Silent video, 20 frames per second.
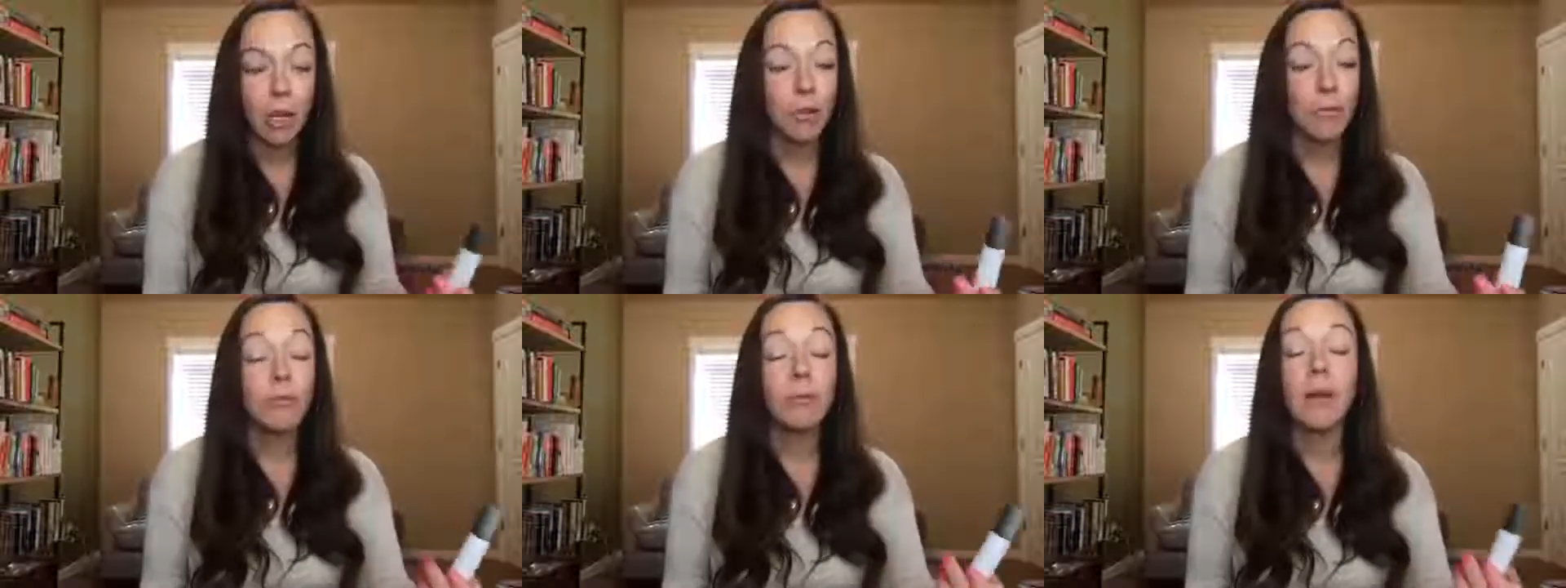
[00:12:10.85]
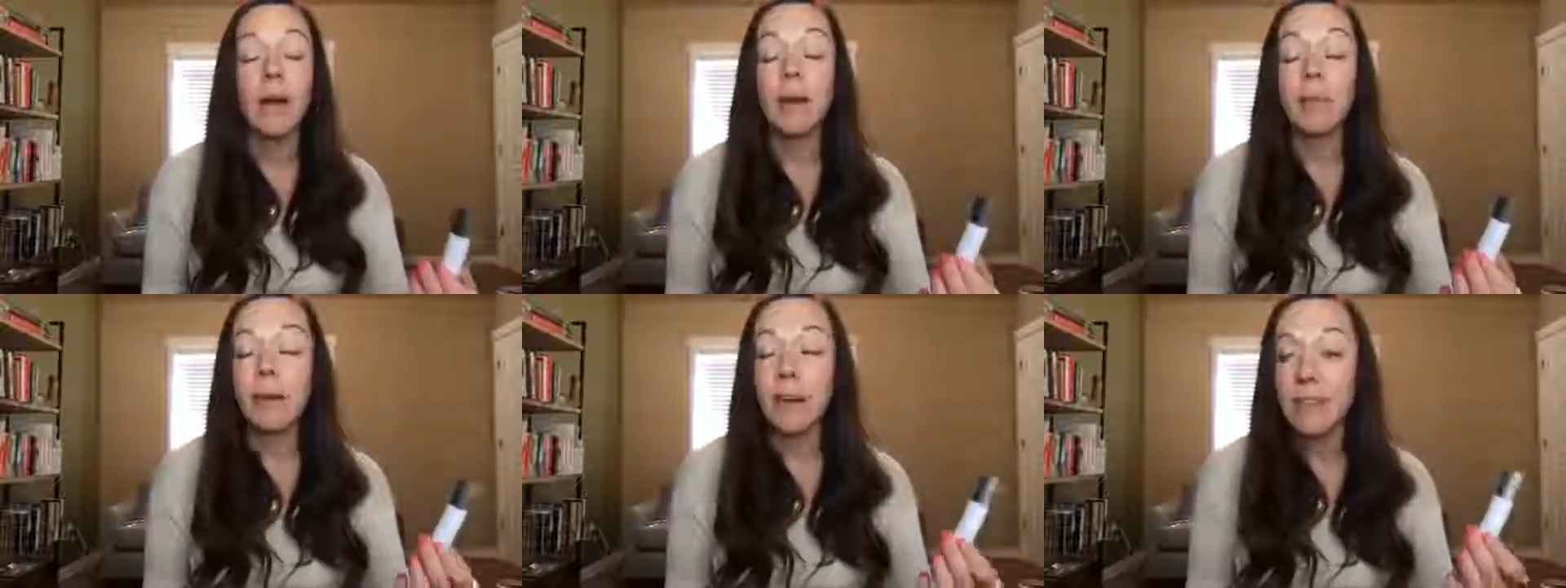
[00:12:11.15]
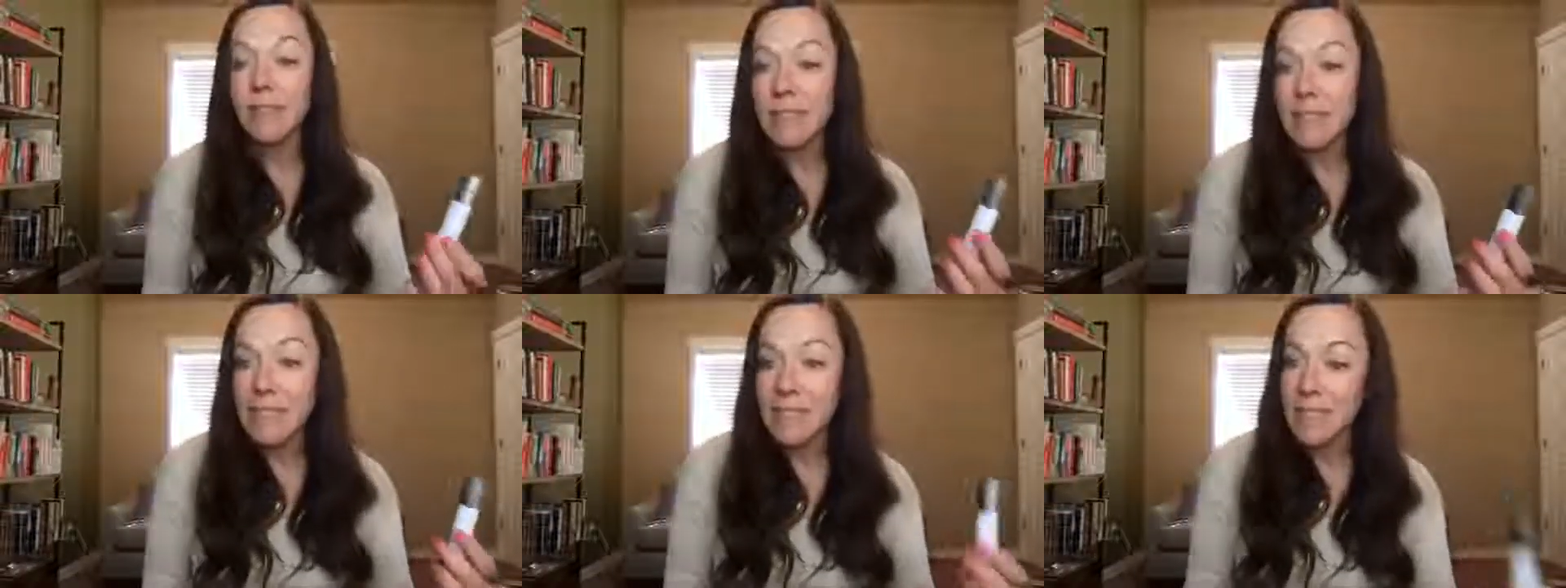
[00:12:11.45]
rub our
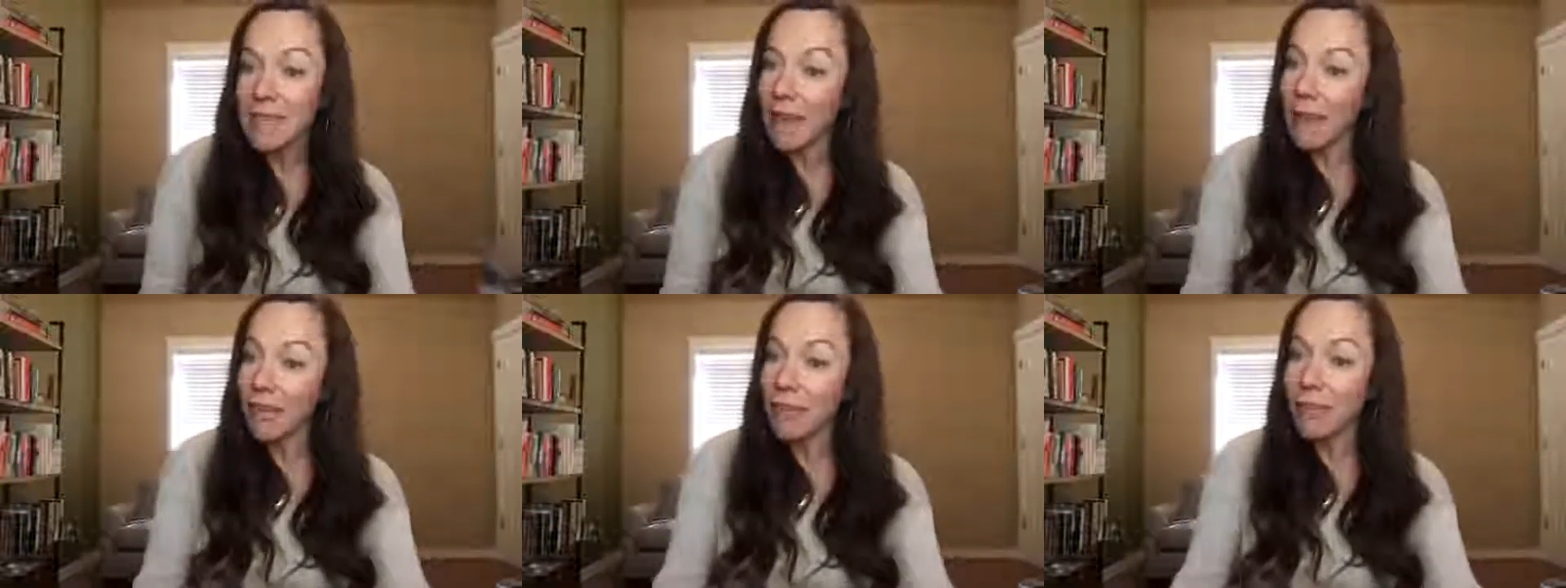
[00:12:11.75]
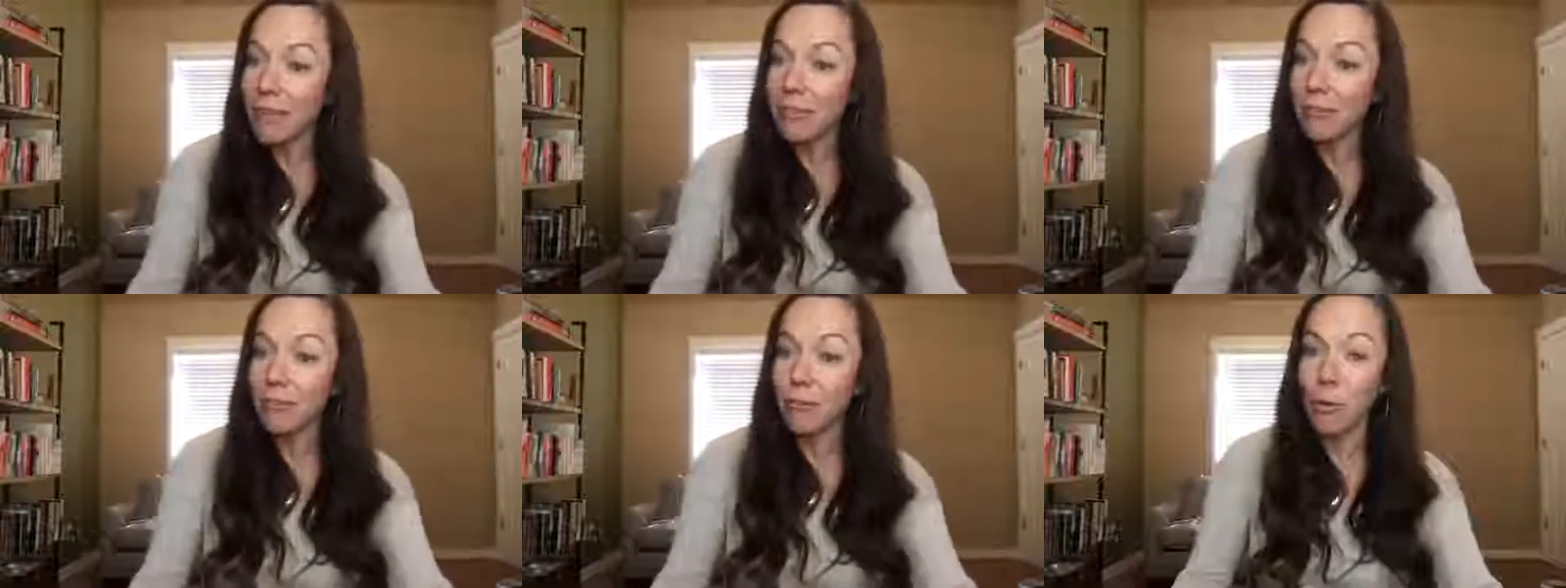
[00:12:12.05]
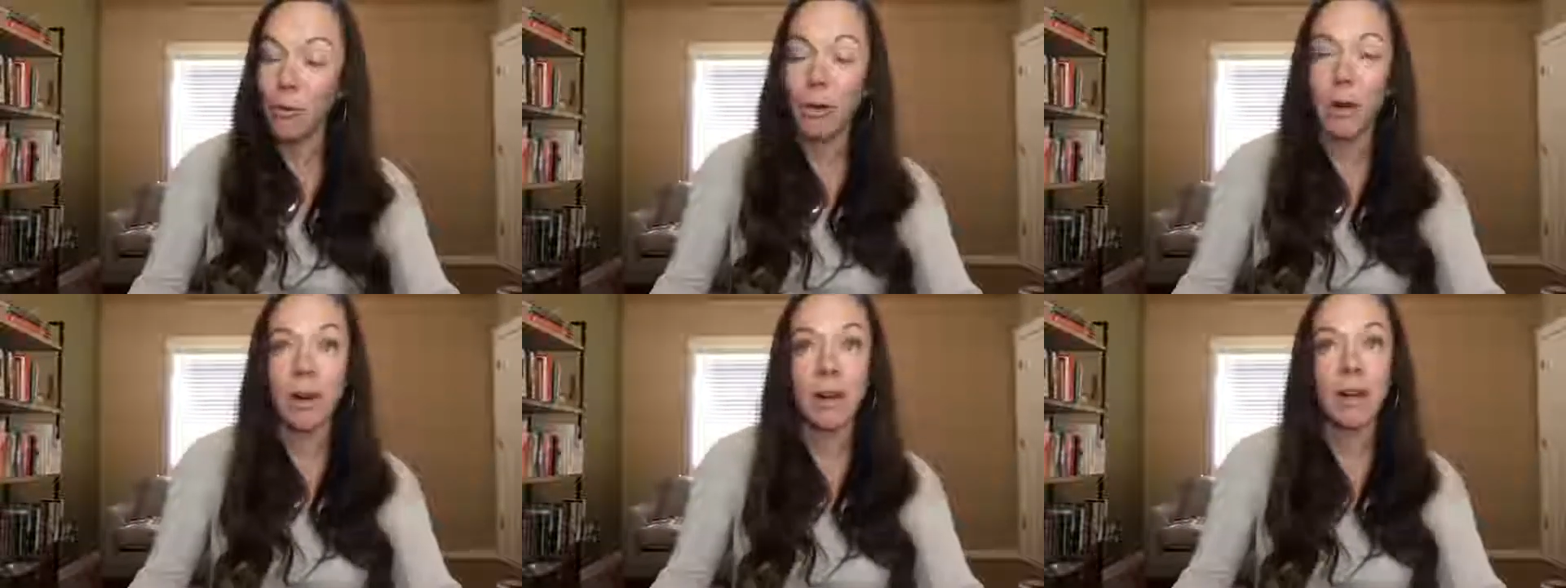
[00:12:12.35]
feet together
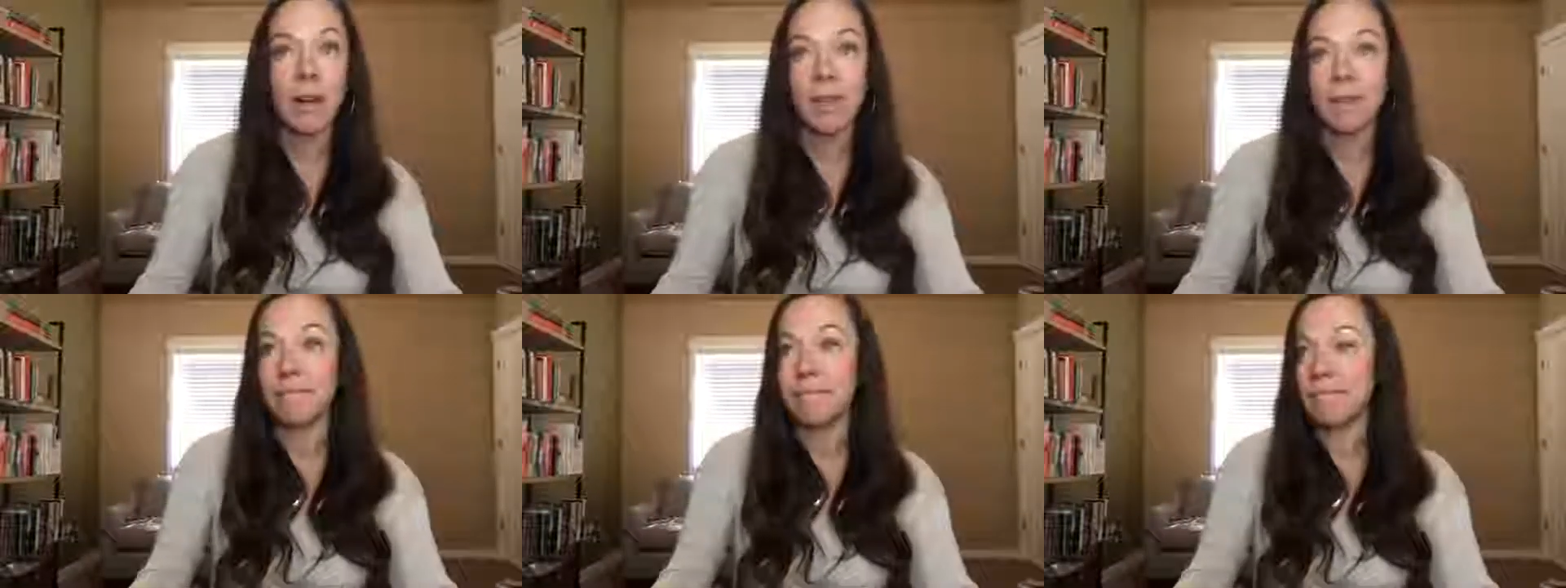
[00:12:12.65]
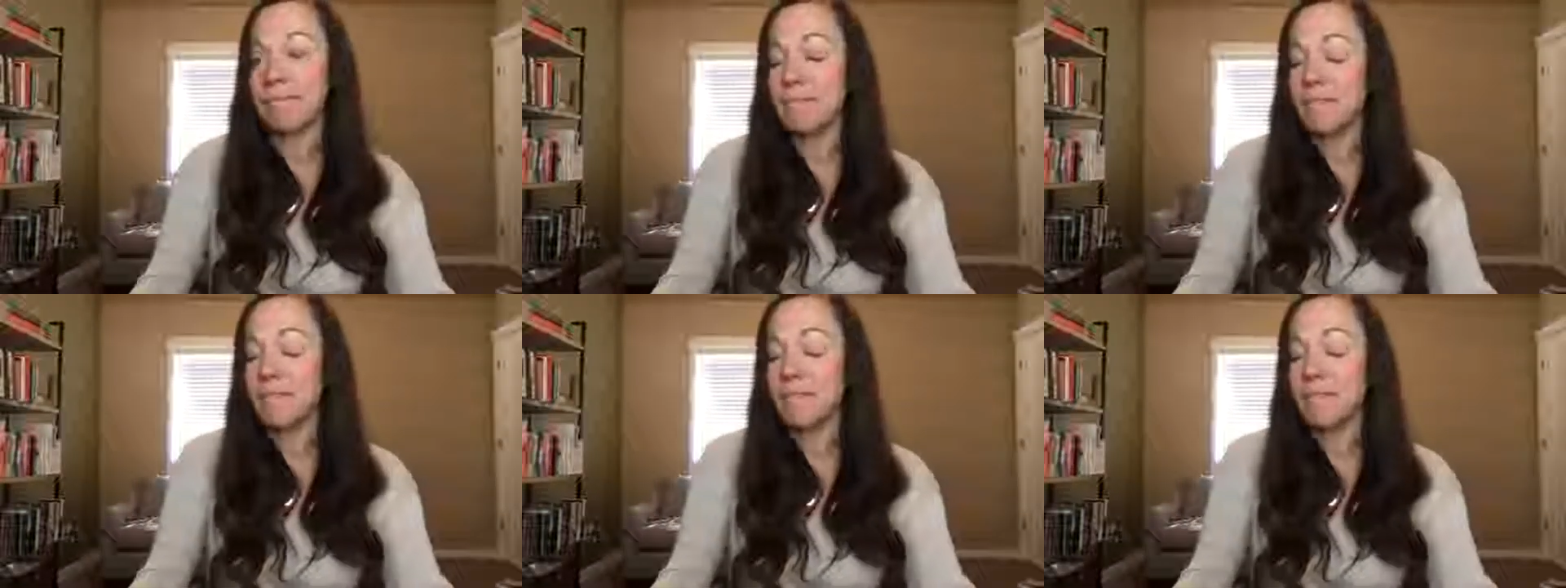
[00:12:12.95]
for